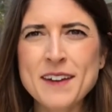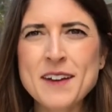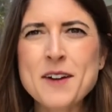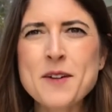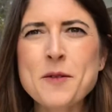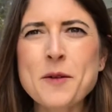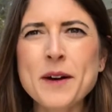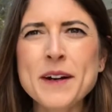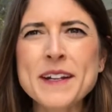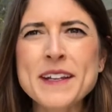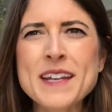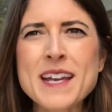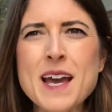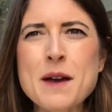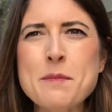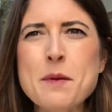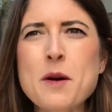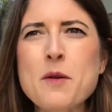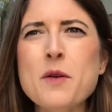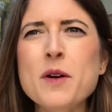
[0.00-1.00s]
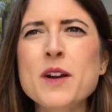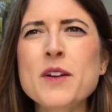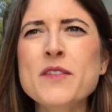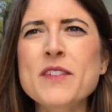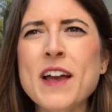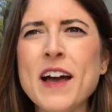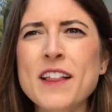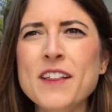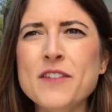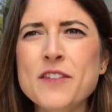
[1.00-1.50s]
Want to camp at one of
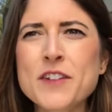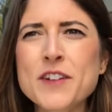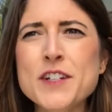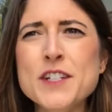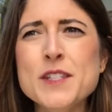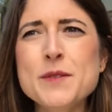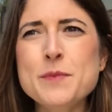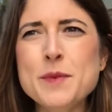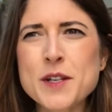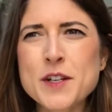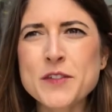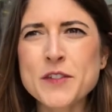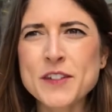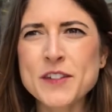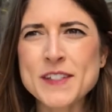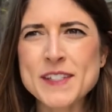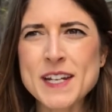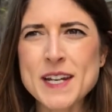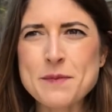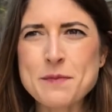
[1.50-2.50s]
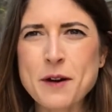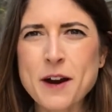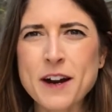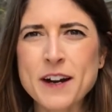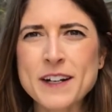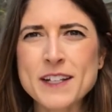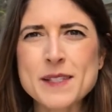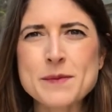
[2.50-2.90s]
California's beautiful state parks